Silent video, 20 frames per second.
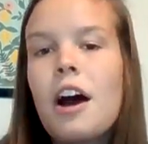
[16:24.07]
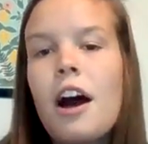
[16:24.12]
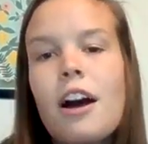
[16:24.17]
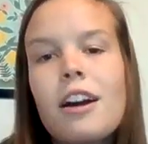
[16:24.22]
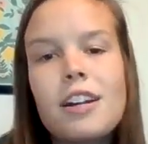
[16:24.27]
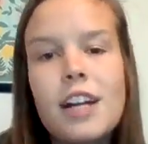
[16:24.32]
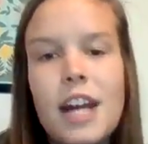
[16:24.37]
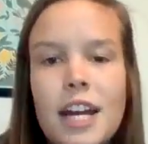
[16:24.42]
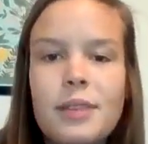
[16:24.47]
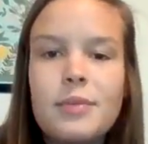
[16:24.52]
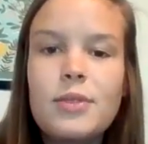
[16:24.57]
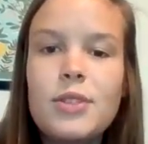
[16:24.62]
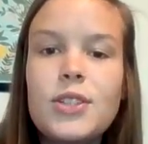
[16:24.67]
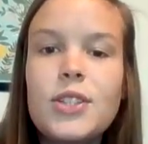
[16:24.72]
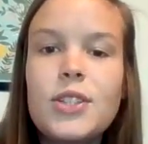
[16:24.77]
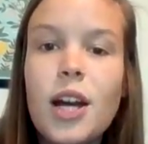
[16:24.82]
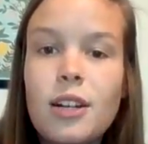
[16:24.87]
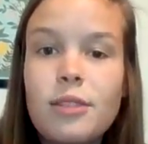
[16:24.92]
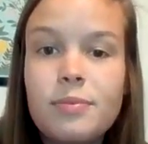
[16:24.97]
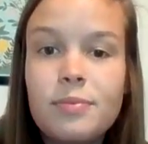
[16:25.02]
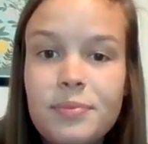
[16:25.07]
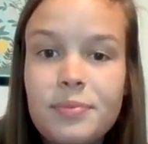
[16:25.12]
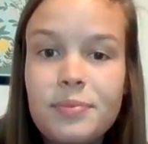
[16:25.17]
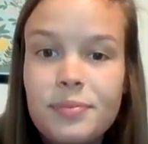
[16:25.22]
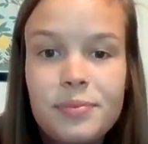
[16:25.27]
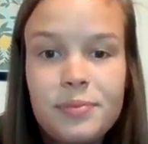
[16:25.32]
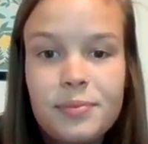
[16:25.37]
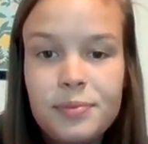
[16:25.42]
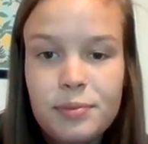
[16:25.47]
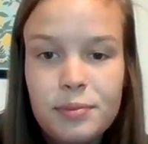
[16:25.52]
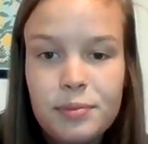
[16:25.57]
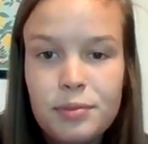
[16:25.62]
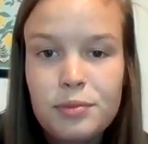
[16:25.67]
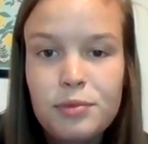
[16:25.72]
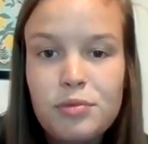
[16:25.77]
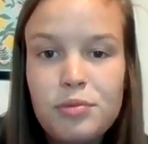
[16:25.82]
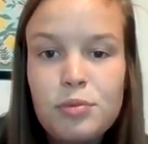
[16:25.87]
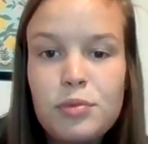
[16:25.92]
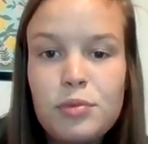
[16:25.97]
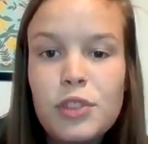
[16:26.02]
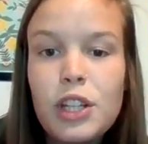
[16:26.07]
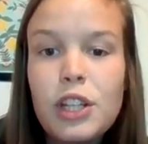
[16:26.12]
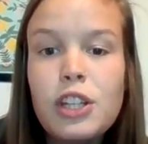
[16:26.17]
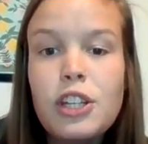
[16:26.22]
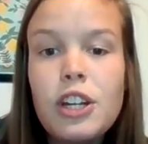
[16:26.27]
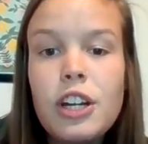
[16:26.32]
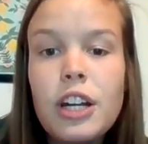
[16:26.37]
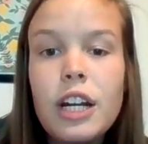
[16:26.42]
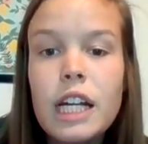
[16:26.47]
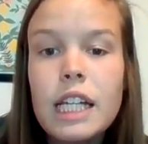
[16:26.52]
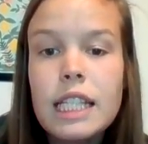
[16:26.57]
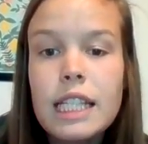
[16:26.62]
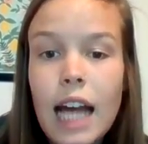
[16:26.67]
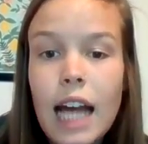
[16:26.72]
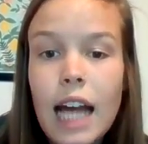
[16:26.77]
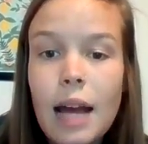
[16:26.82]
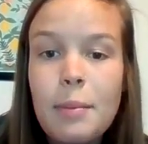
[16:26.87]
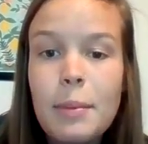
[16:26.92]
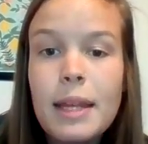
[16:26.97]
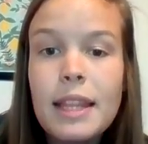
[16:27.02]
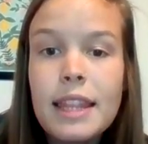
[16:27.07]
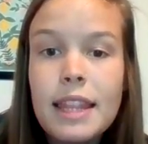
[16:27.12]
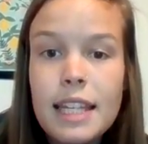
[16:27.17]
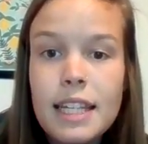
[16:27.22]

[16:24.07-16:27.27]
All right, so your assignment